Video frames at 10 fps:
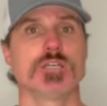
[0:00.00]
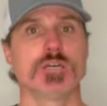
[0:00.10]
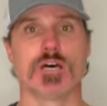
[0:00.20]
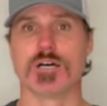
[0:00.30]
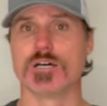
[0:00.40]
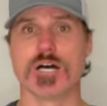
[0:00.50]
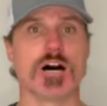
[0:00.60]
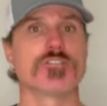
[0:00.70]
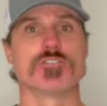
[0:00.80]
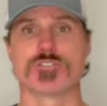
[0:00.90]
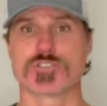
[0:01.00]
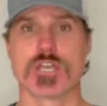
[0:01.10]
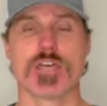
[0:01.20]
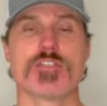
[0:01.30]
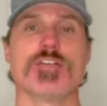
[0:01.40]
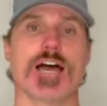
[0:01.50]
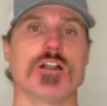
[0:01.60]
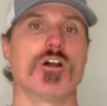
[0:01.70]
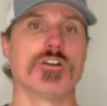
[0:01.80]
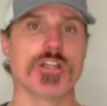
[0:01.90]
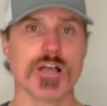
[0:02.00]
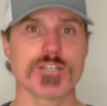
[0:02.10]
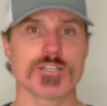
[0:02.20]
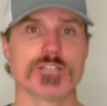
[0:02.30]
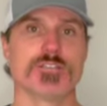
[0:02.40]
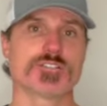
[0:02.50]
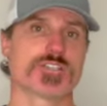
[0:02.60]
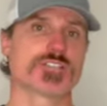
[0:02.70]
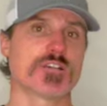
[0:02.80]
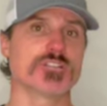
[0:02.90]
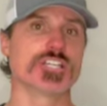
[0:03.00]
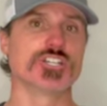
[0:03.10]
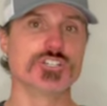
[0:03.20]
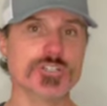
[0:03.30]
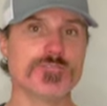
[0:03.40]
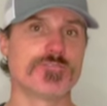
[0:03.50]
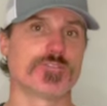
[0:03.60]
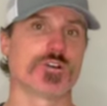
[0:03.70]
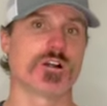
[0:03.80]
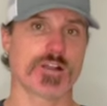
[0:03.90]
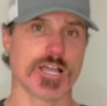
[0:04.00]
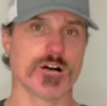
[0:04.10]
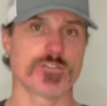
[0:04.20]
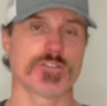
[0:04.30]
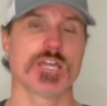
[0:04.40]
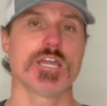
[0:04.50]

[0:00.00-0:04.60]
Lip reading: others that are not necessarily good for our health.